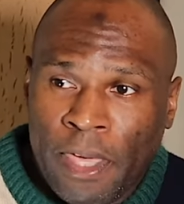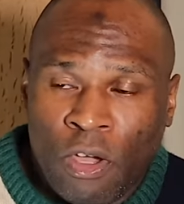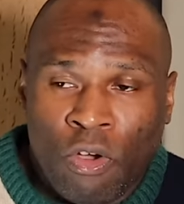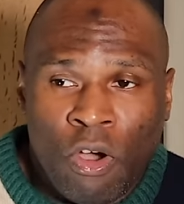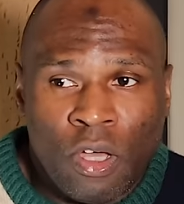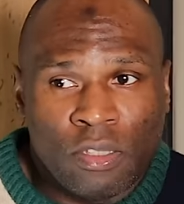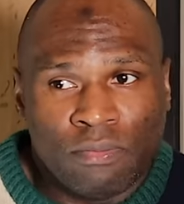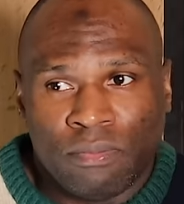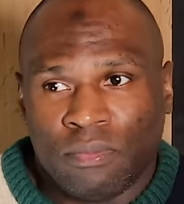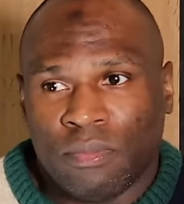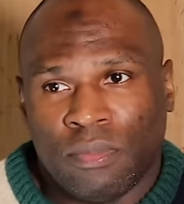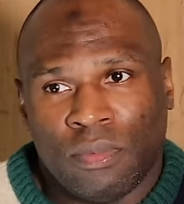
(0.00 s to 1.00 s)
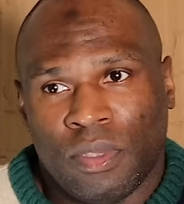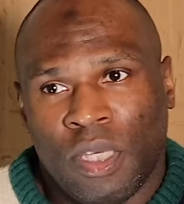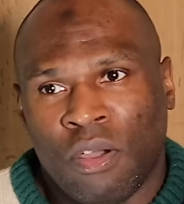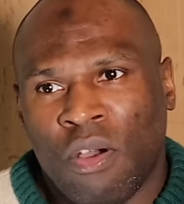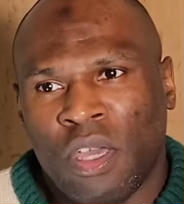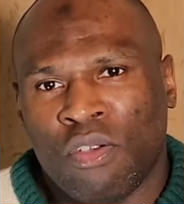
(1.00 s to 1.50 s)
It got
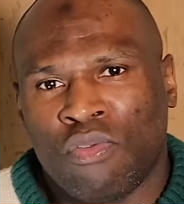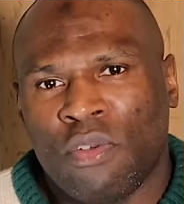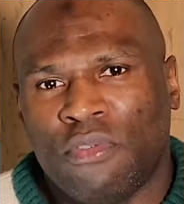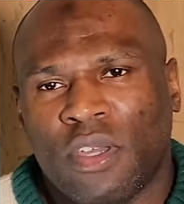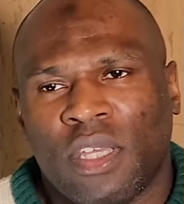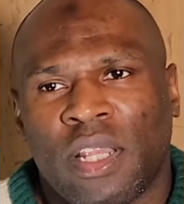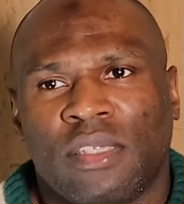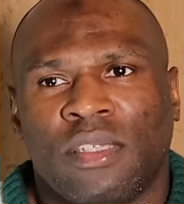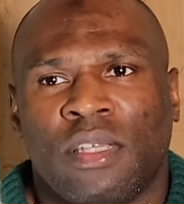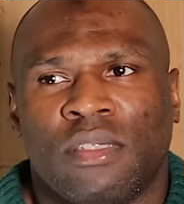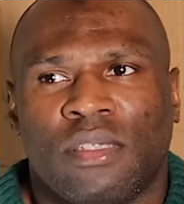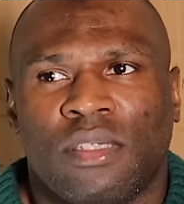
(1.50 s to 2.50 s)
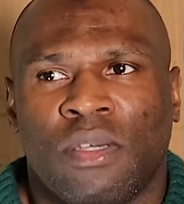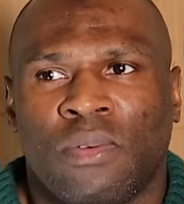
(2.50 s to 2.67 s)
horrific in that sense.